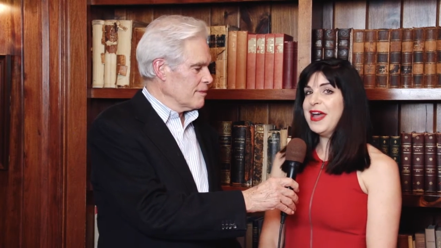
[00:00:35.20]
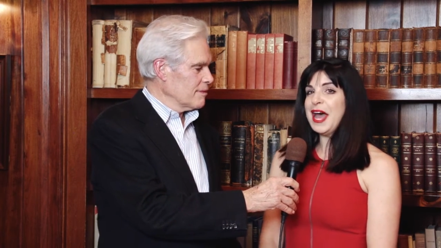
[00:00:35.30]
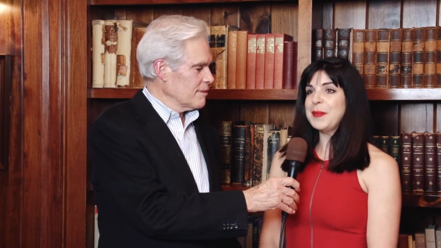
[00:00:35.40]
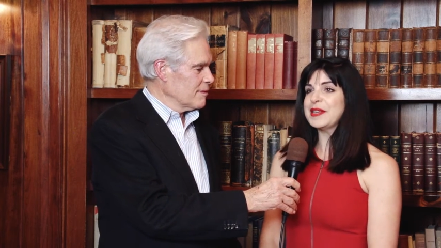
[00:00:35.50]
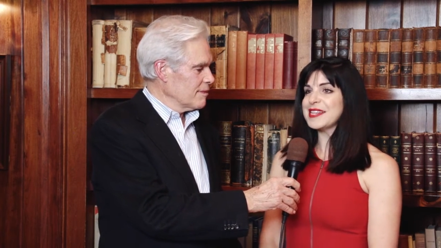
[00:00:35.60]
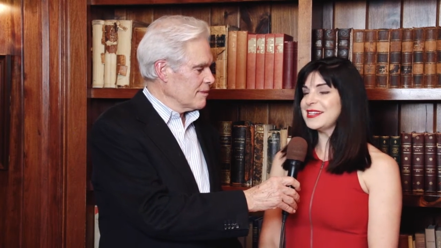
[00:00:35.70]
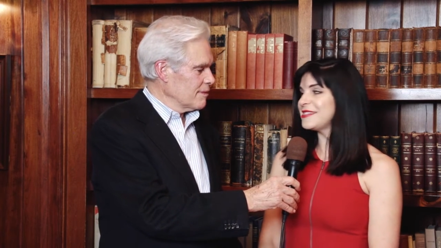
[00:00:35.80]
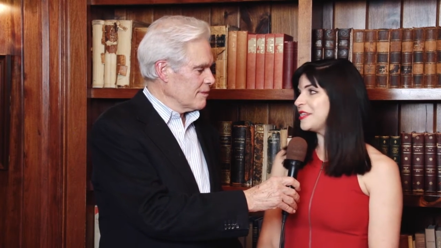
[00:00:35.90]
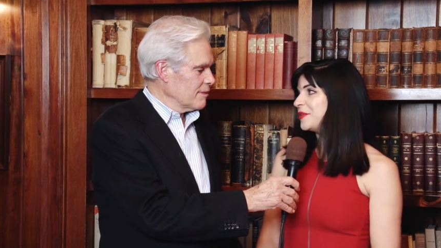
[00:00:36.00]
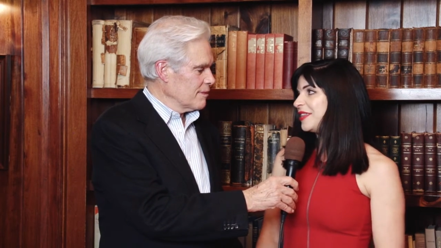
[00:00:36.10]
Speaker 1: I'm excited to
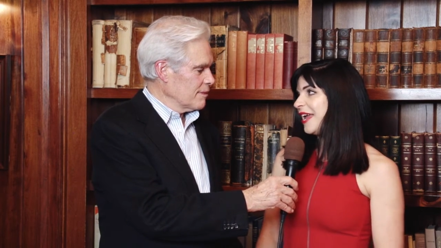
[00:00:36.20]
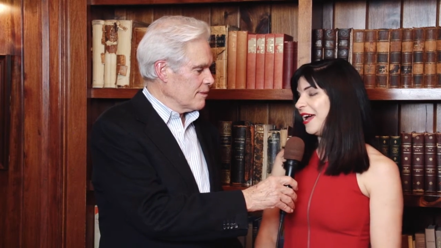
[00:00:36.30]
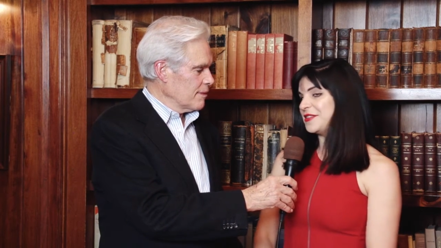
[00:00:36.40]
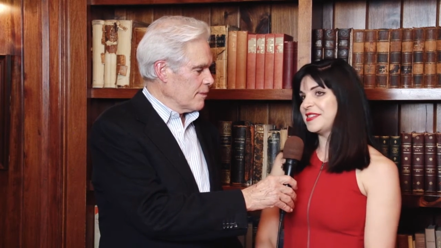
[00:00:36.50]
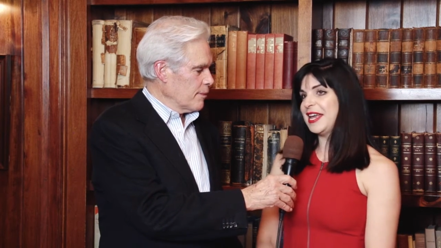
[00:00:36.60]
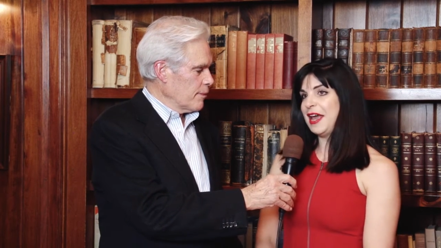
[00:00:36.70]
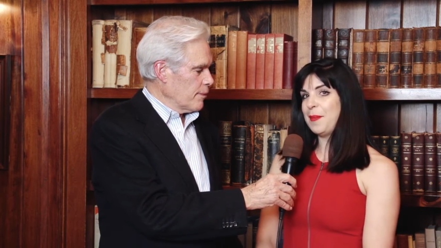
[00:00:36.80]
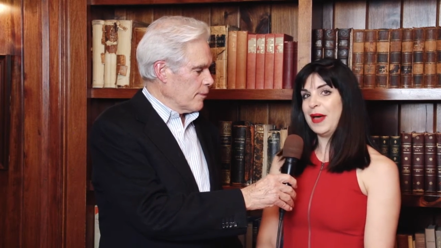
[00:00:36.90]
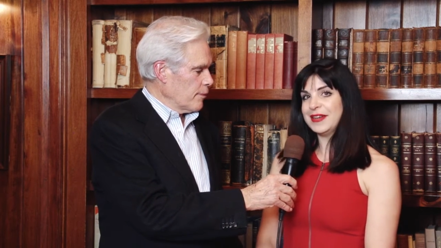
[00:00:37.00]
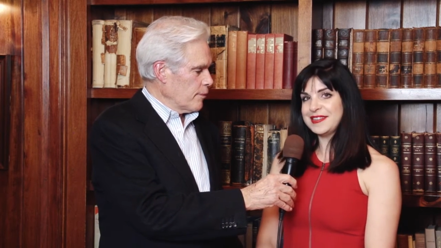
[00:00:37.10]
see what they have to say
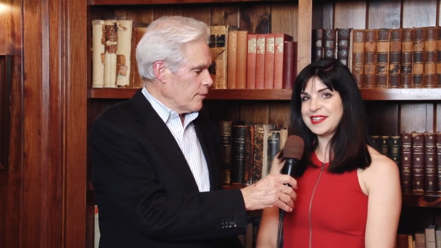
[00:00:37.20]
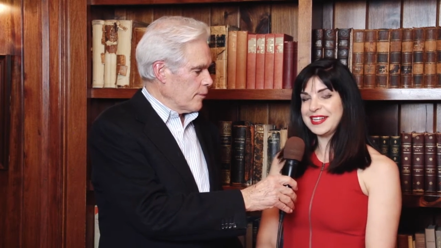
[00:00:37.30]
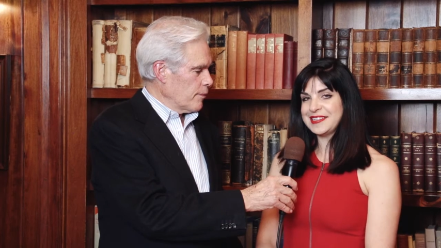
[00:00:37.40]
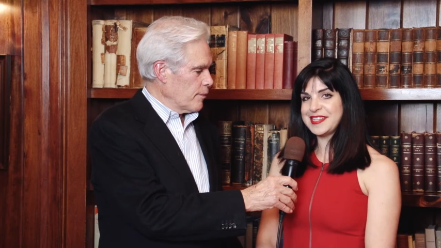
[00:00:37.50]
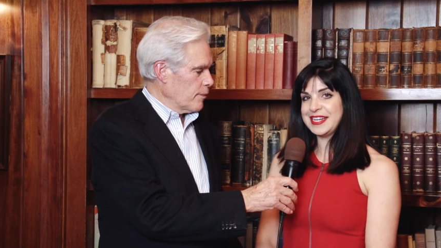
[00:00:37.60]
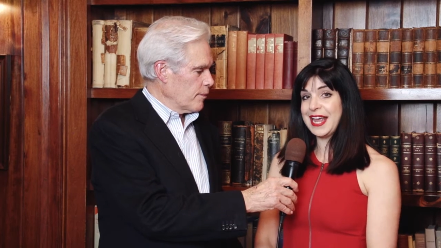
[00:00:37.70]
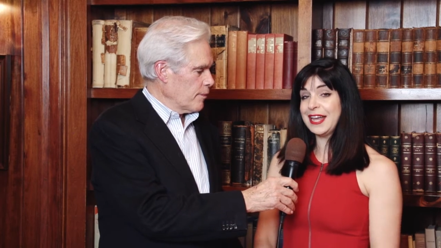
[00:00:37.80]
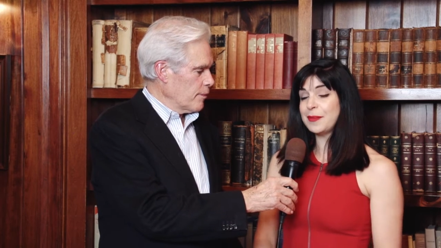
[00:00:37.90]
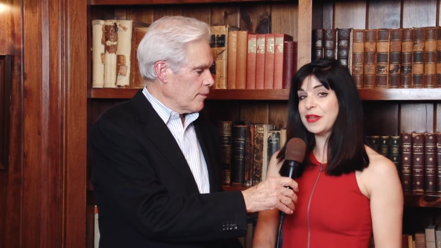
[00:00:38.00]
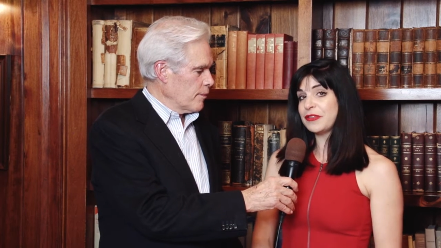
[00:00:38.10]
about his legacy
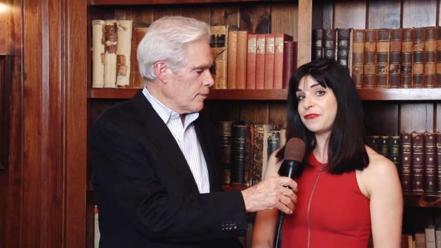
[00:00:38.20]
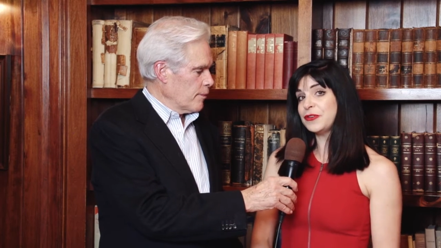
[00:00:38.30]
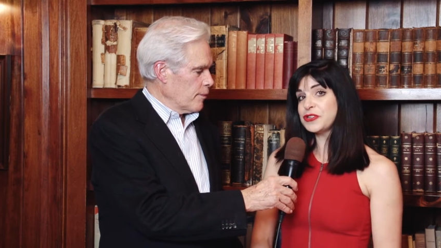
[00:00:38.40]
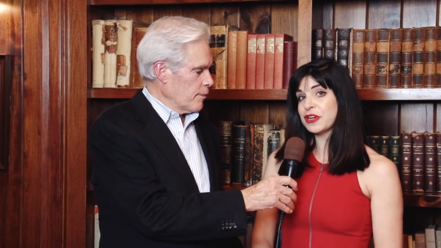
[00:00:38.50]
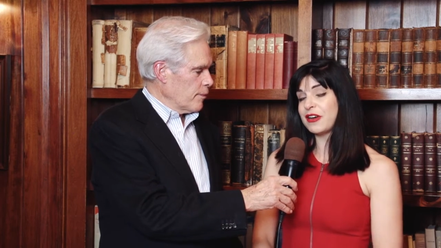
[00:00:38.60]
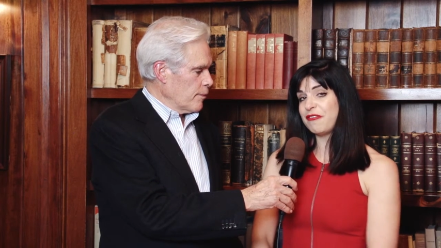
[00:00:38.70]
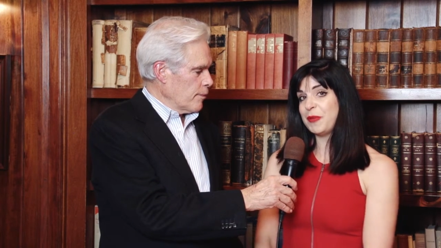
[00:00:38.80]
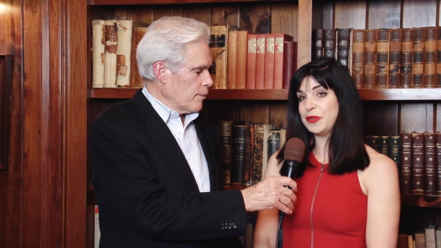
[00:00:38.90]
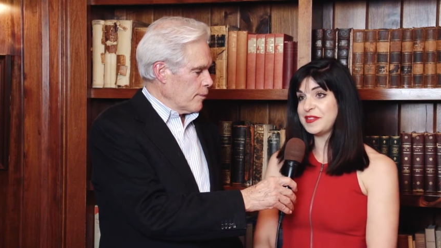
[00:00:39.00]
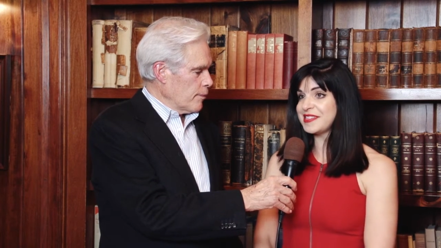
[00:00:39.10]
and about the future of
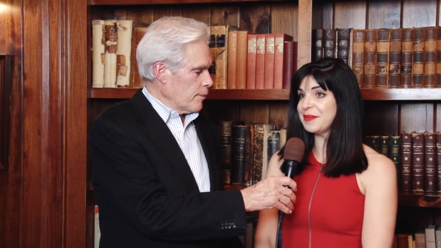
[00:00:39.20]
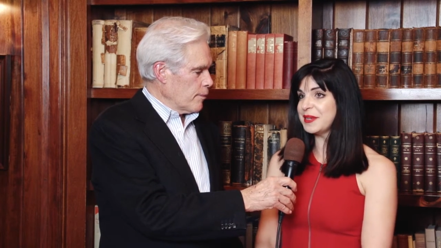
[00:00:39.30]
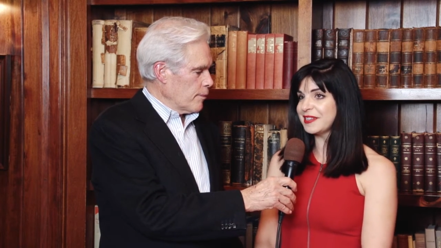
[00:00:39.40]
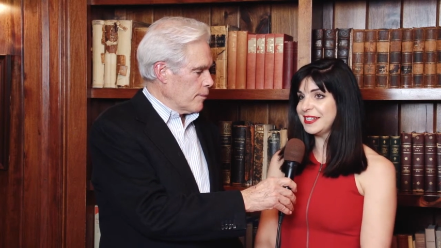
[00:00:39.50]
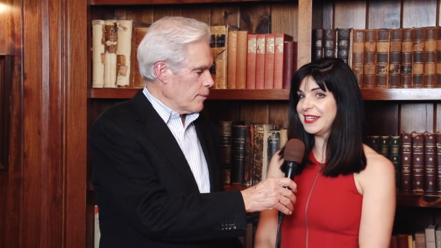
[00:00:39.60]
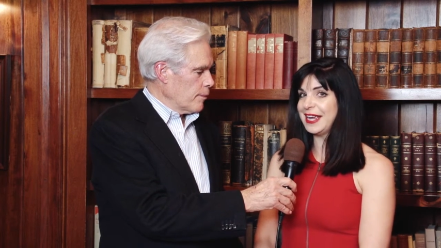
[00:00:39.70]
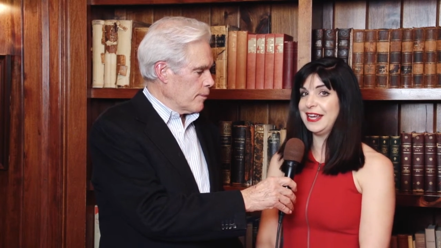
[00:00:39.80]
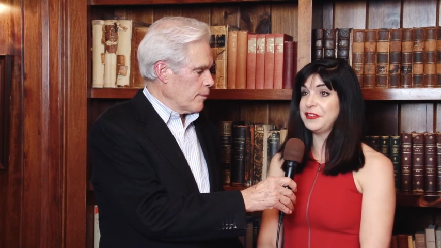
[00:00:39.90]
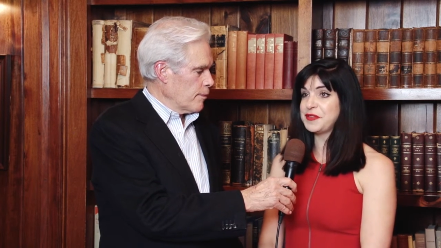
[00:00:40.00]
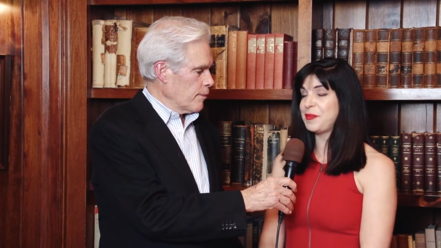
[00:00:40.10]
both the Steadman Clinic
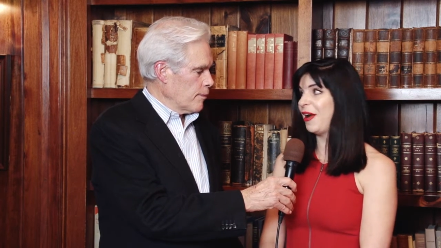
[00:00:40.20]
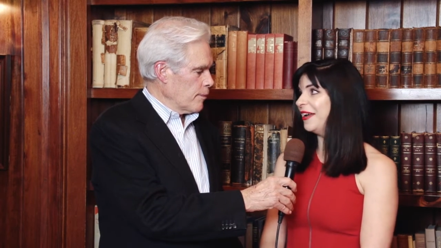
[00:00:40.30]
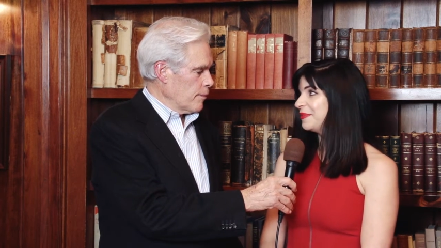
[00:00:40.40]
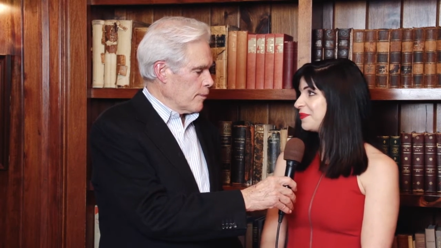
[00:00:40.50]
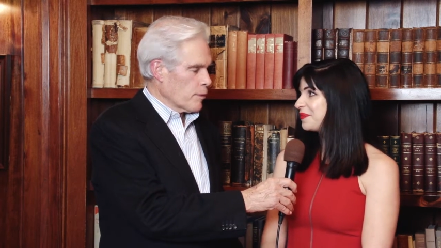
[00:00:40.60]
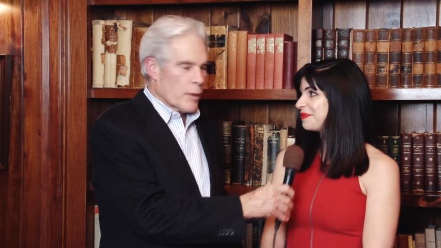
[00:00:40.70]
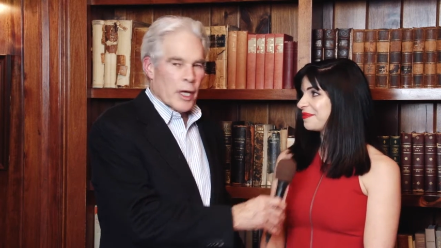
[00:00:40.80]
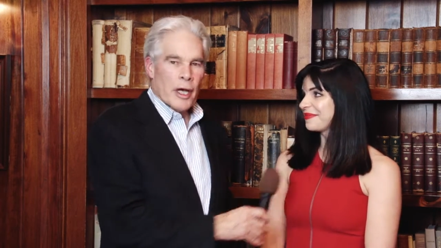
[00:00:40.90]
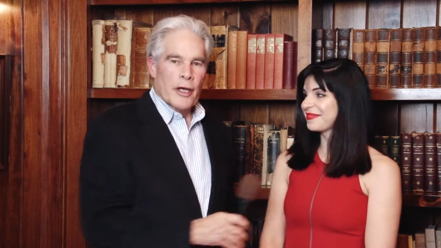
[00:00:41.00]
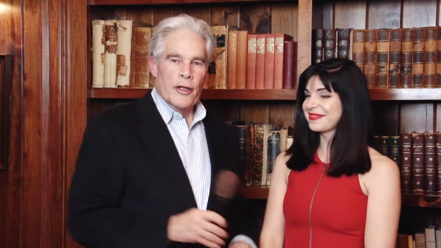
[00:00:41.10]
and of SPRI.
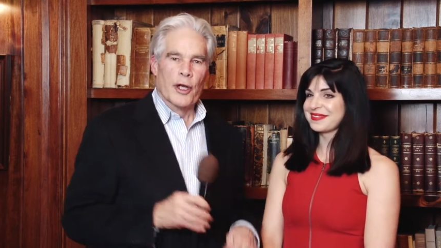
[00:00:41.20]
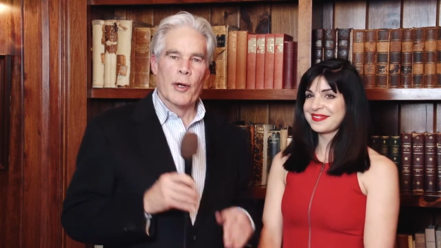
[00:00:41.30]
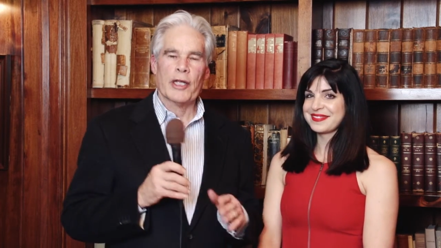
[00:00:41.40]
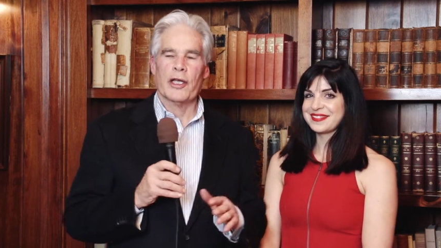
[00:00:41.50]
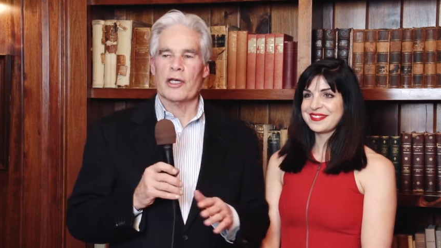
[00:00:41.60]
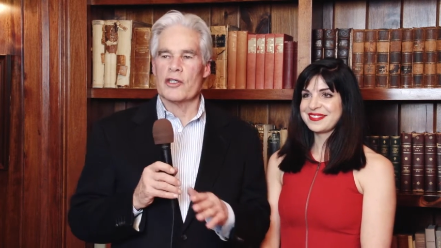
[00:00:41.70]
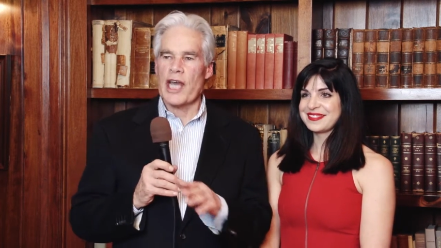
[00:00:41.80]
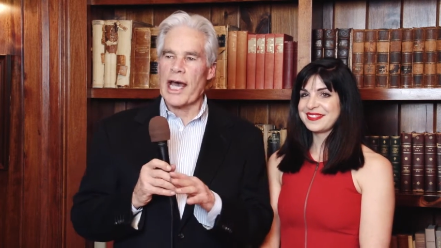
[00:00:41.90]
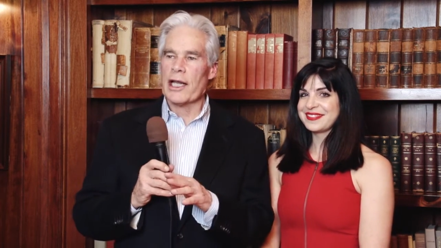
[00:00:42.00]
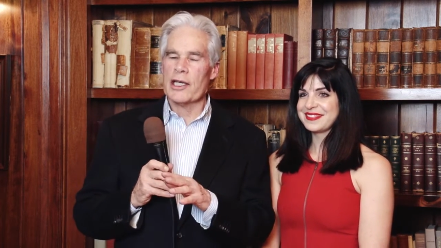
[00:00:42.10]
Speaker 2: The great thing is
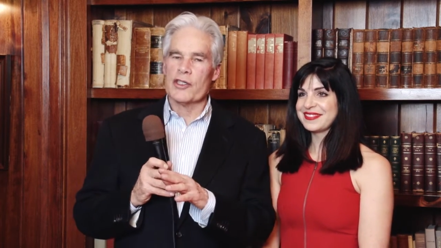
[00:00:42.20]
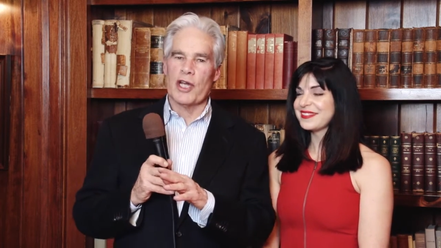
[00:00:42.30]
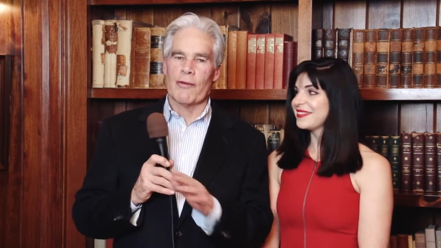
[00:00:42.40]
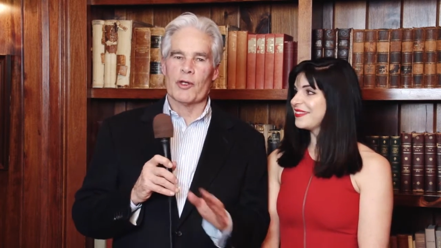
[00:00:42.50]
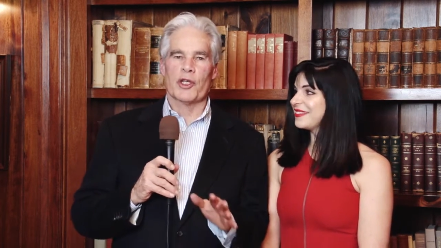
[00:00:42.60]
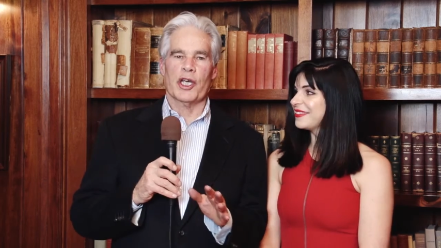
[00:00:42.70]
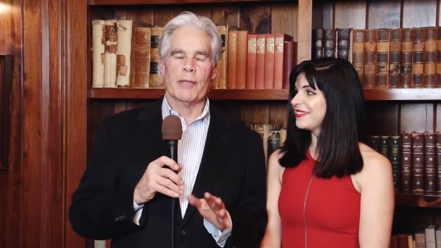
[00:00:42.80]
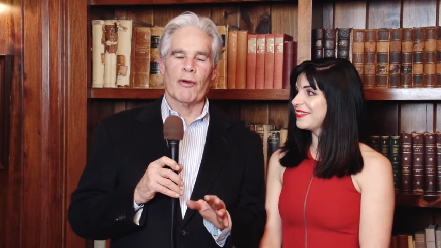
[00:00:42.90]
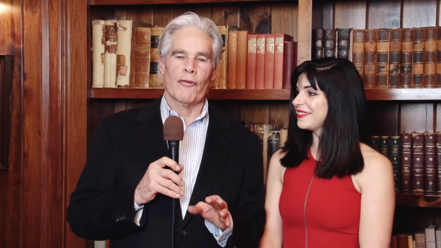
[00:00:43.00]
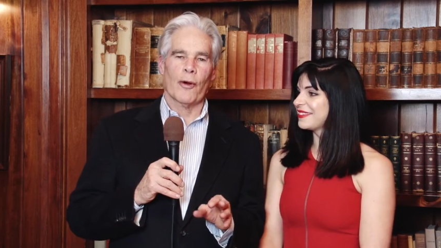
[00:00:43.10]
Natalie has never
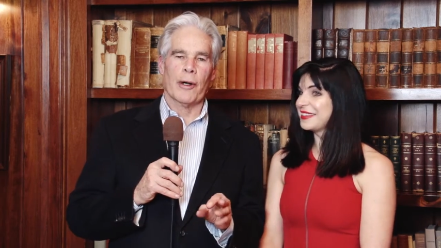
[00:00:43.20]
skied before.